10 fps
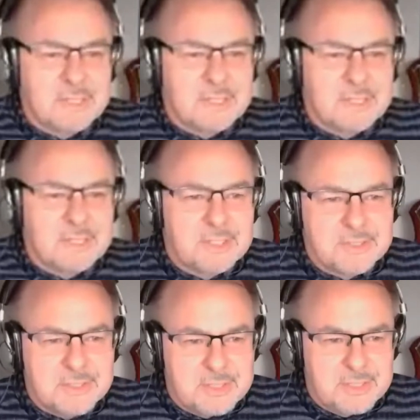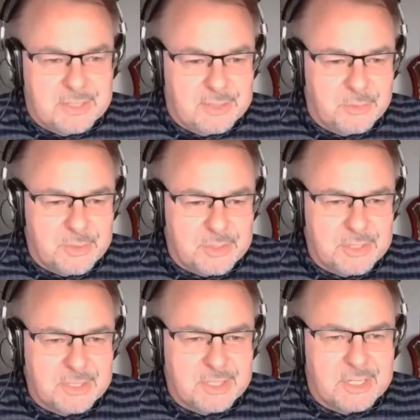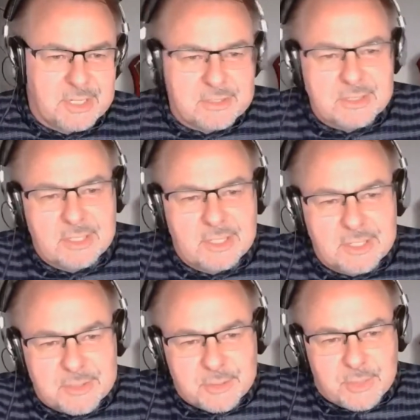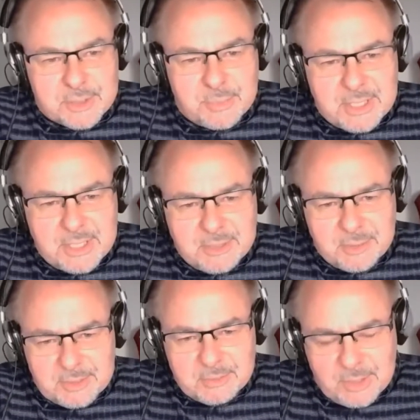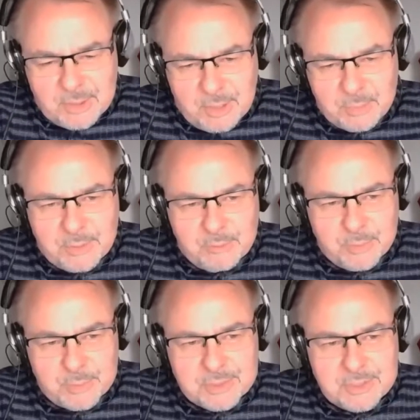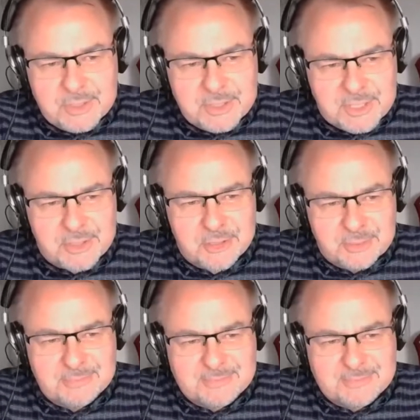Thanks, Kristy, and it's great to be here, and I'm looking forward to the discussion.